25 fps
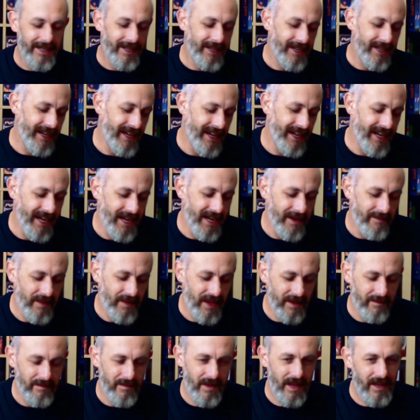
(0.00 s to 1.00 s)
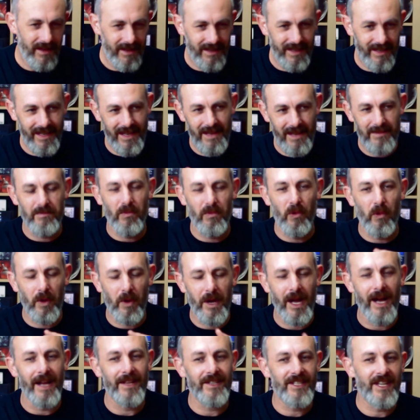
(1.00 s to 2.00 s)
and there's more
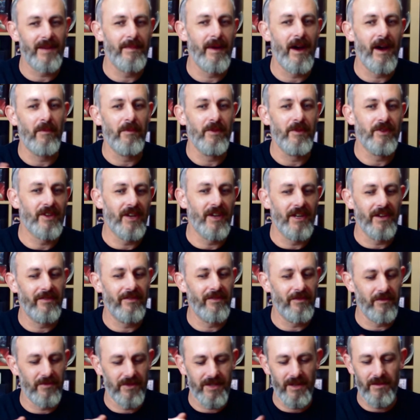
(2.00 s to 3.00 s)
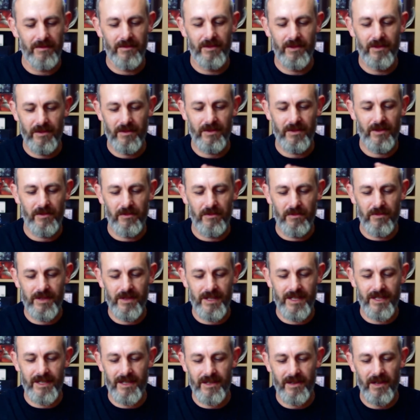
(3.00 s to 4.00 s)
cards come out which kind of also
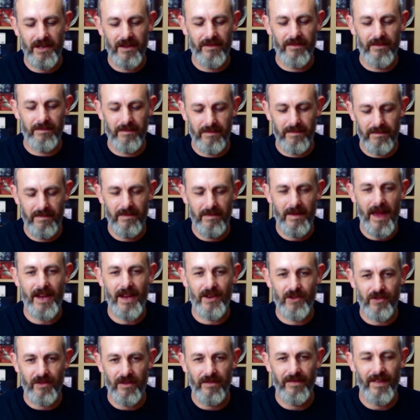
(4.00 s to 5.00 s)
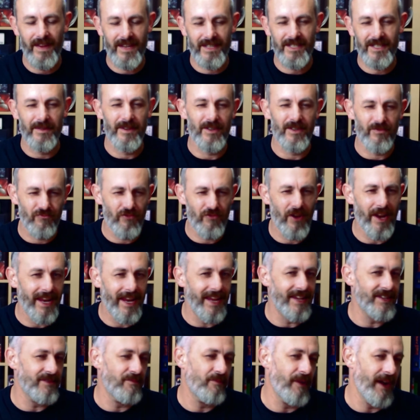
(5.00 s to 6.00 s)
cause this kind of extra effect. So it
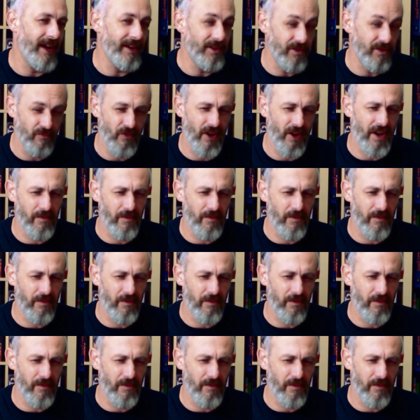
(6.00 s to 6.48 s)
really is a weird. Do you run